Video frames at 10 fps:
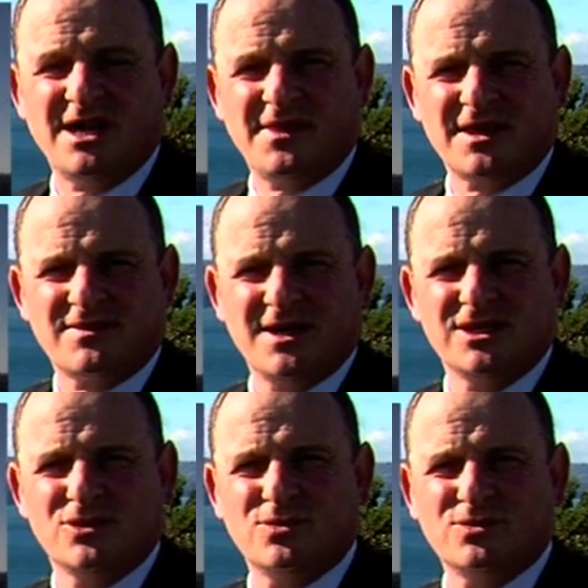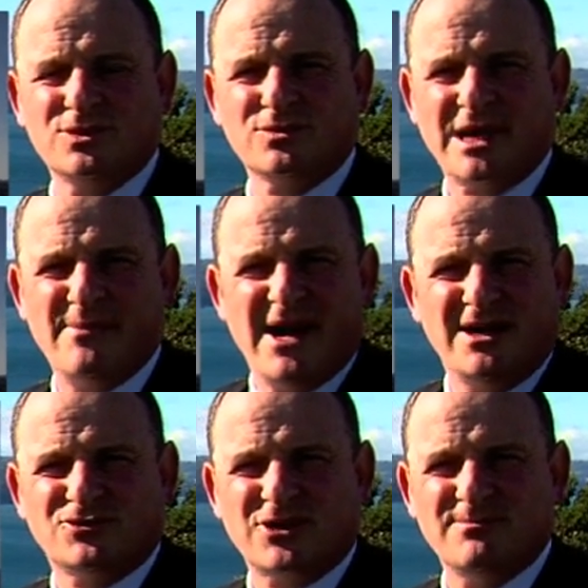I think that you'll come
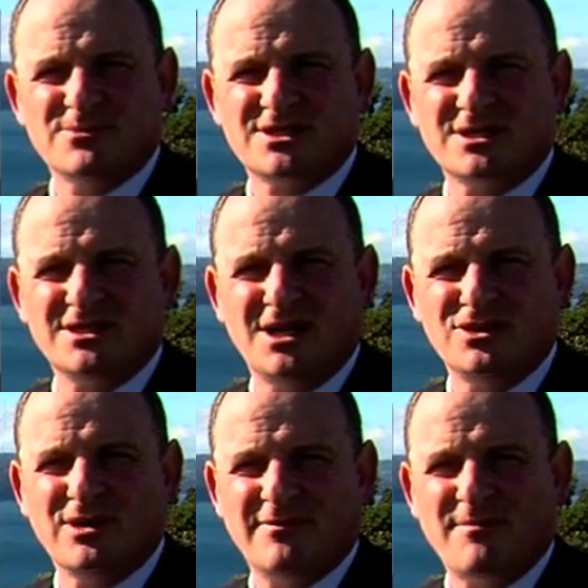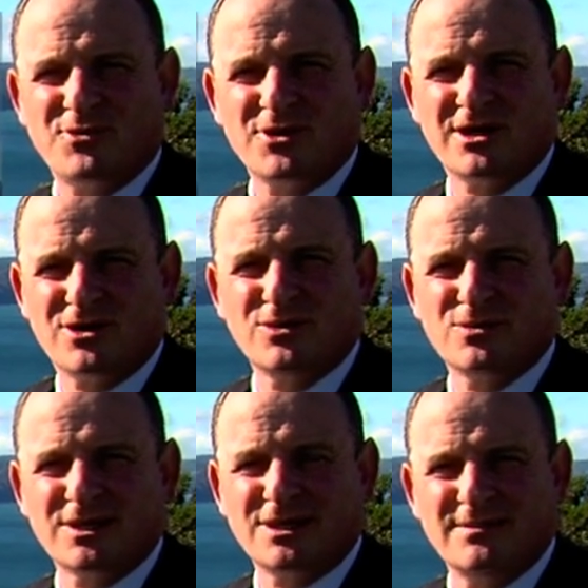out trumps and you'll have a pretty
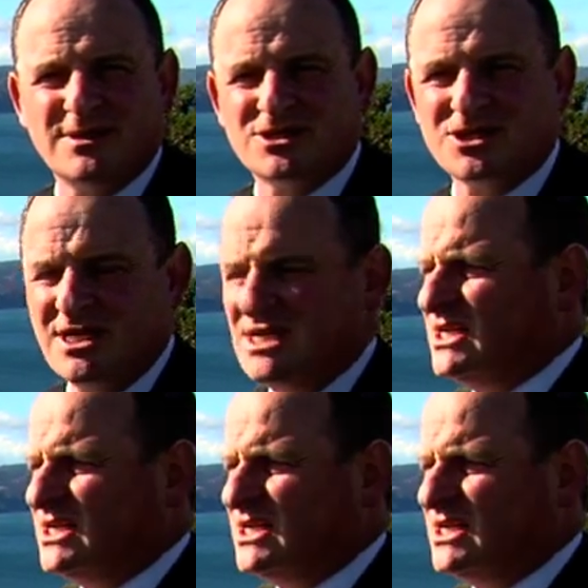cool little image.